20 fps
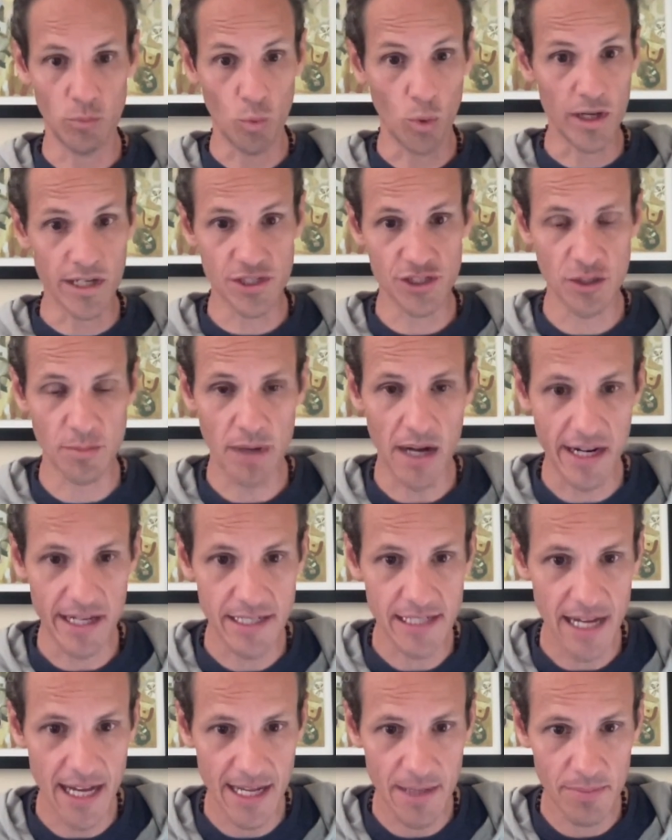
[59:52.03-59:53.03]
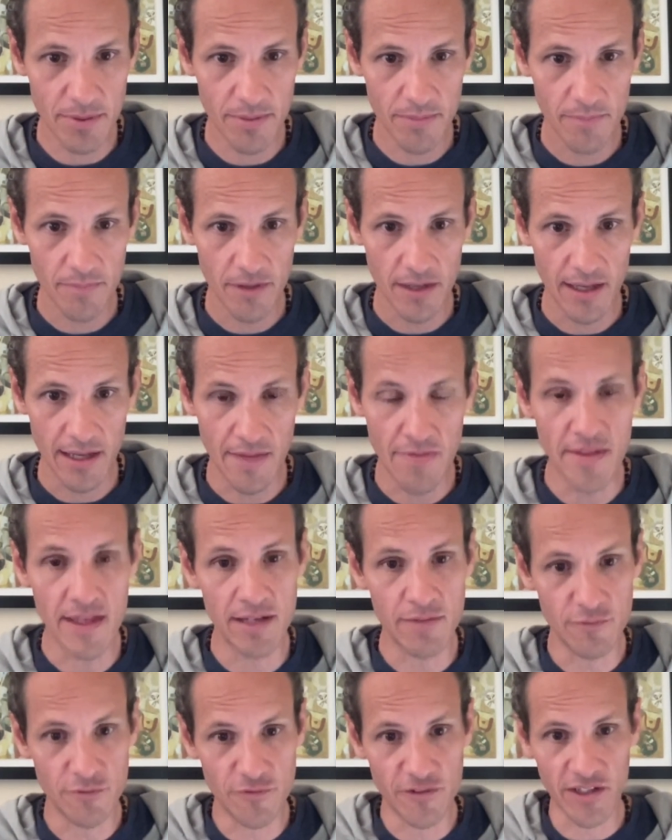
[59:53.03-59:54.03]
what is your body type, and
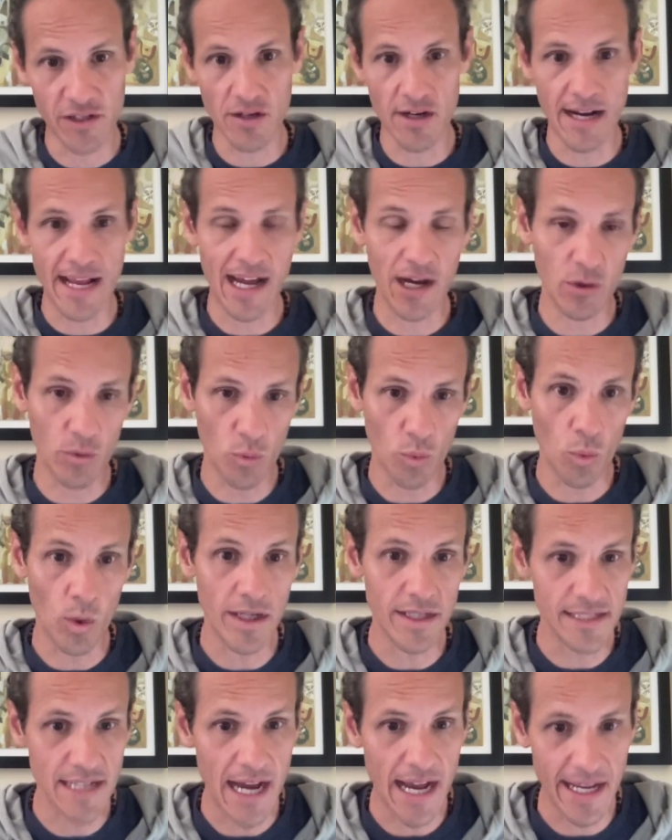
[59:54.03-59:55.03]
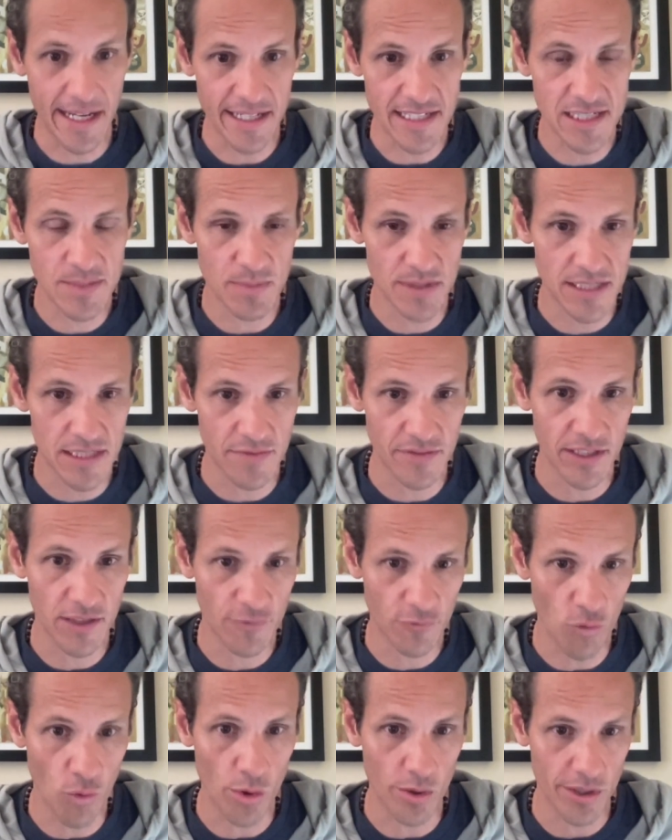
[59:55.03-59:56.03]
then figuring out what diet is specific
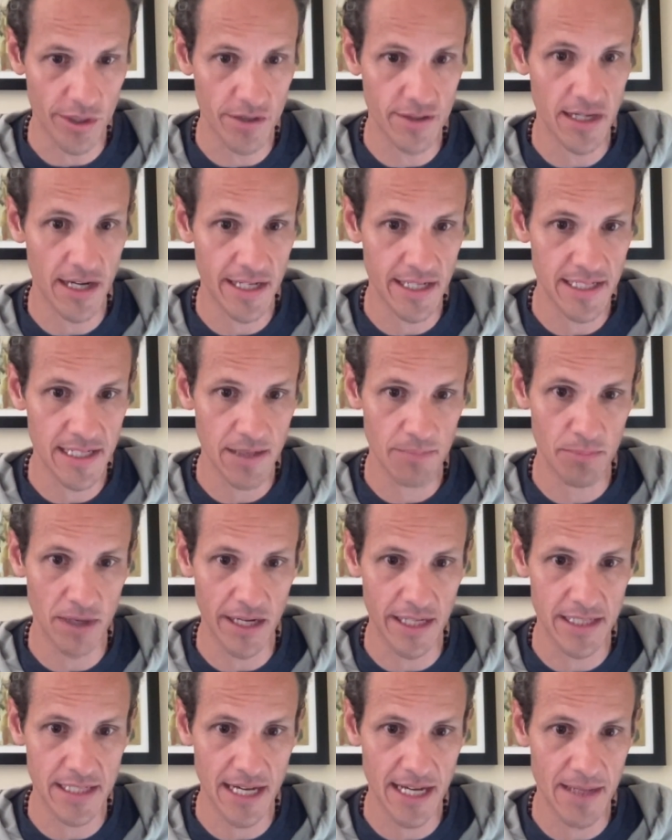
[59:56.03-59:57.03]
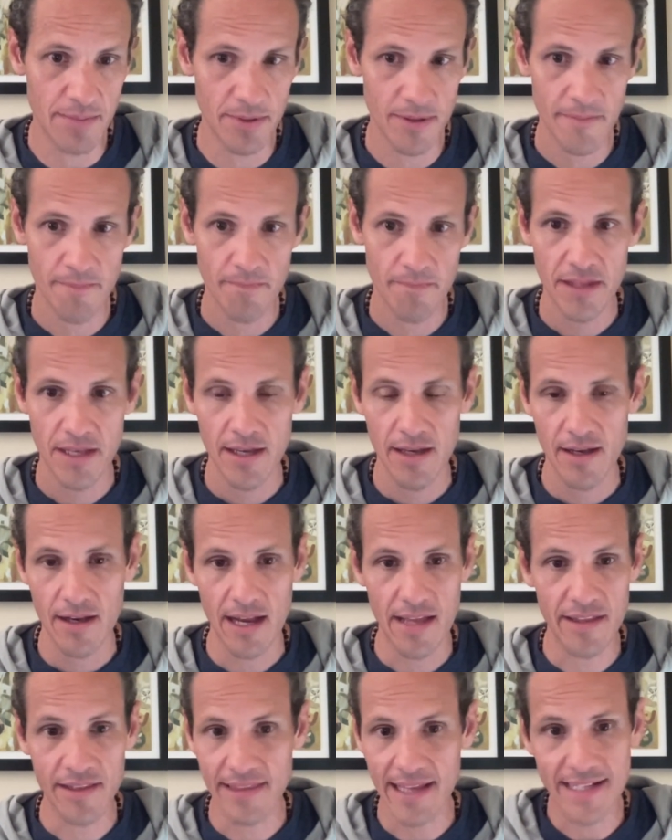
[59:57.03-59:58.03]
for your body type.
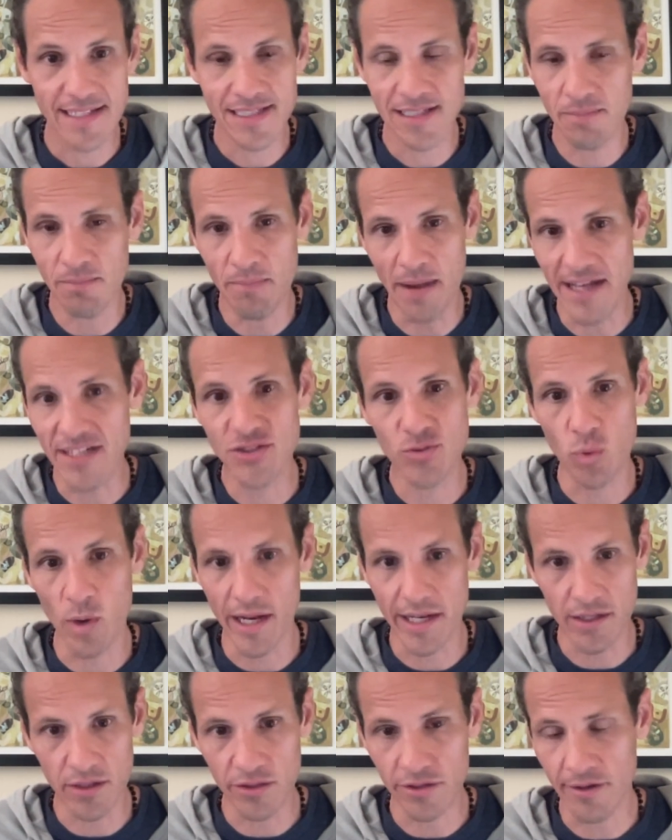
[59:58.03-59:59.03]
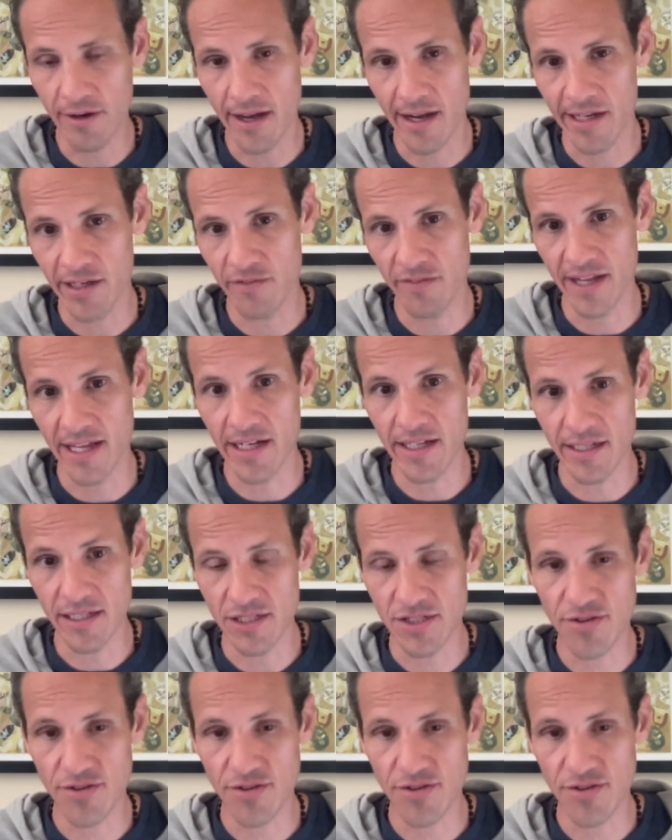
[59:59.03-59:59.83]
I think that's the best way to learn Ayurveda